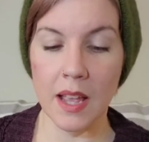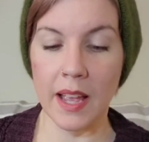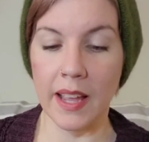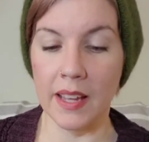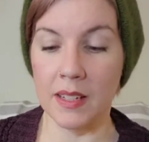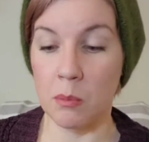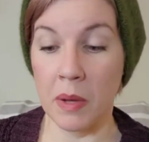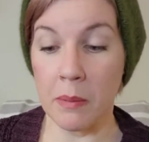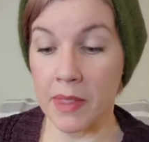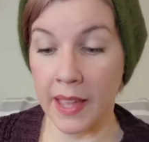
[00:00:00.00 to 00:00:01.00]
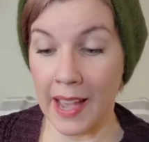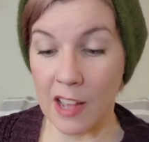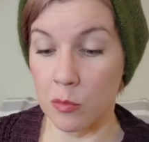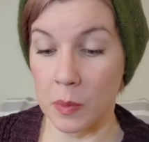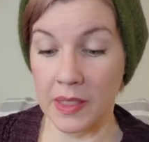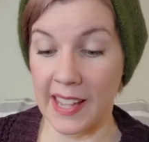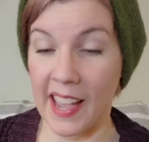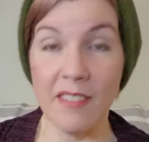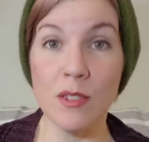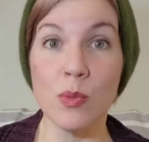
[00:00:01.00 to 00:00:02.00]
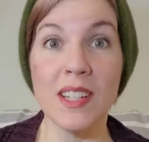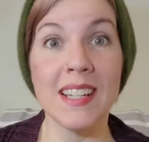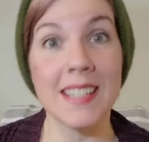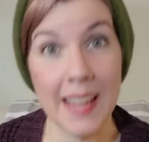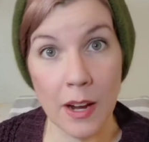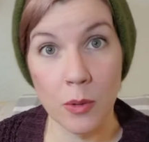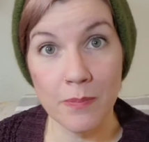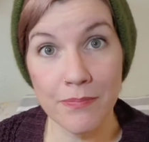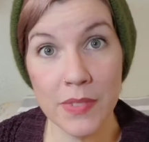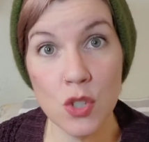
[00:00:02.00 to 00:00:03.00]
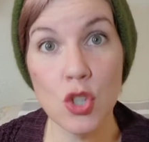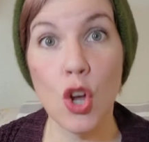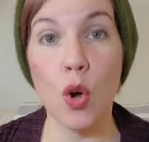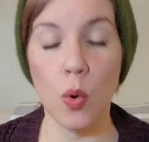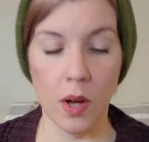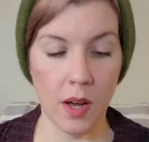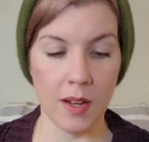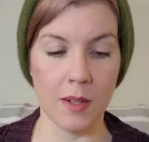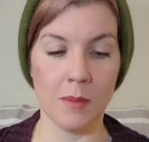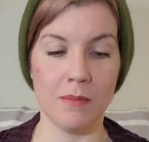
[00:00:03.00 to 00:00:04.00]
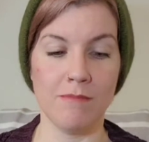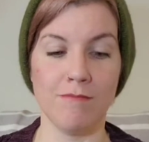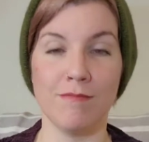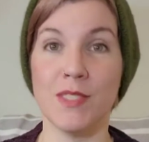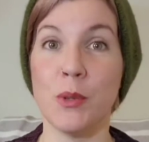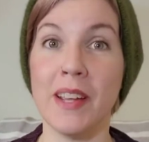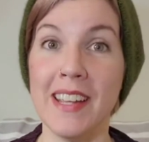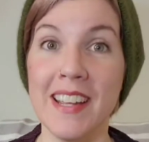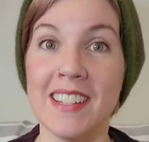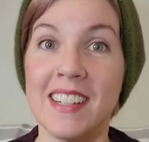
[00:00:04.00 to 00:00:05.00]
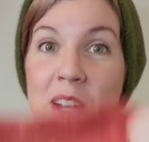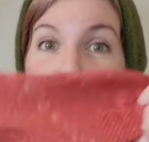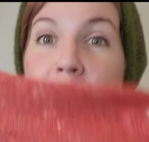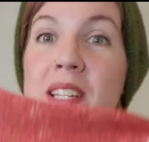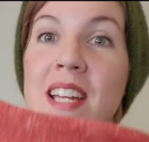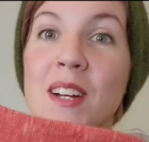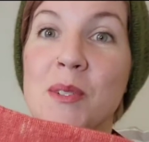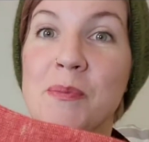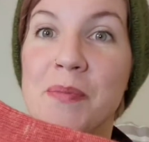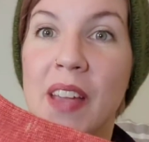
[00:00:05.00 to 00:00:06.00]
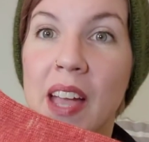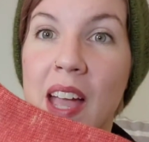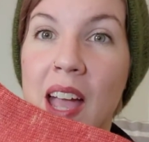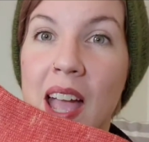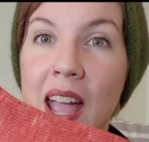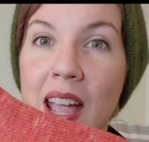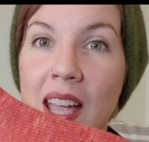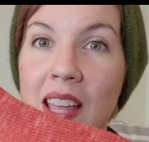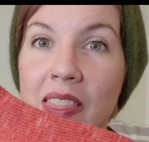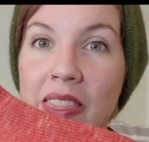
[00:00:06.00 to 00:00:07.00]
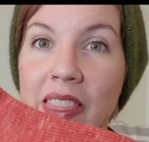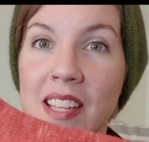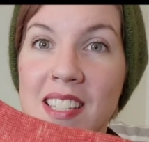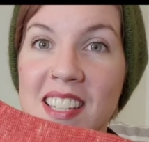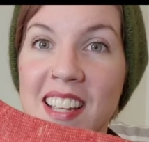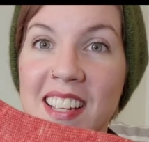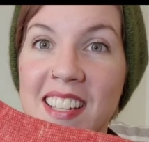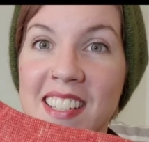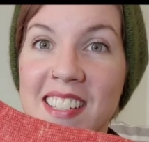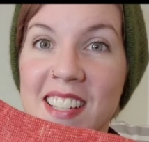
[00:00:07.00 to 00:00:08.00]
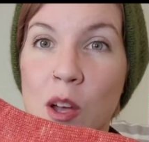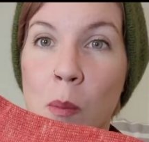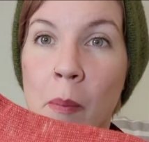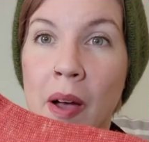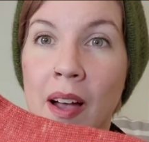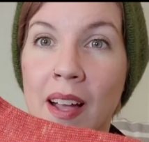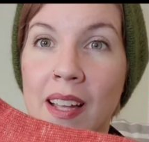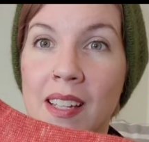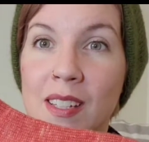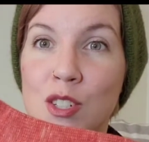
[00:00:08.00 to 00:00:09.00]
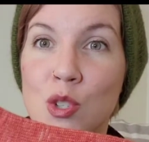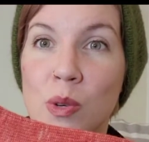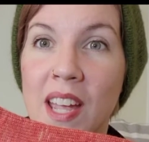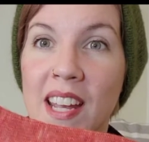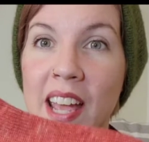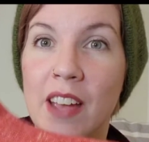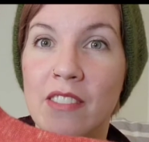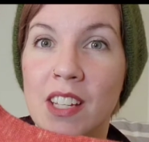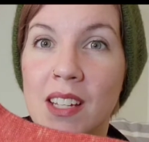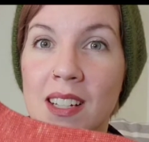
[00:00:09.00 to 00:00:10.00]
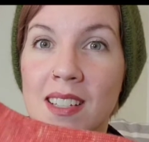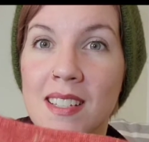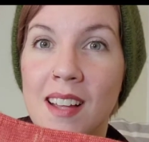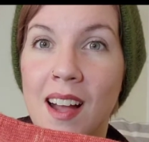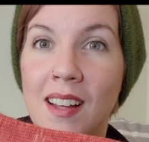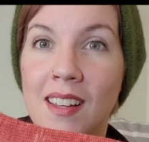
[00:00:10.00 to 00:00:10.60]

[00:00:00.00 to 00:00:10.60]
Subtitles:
And maybe they have, but they haven't written it down. So I did. I wrote it down, and this is my tread heavy sock.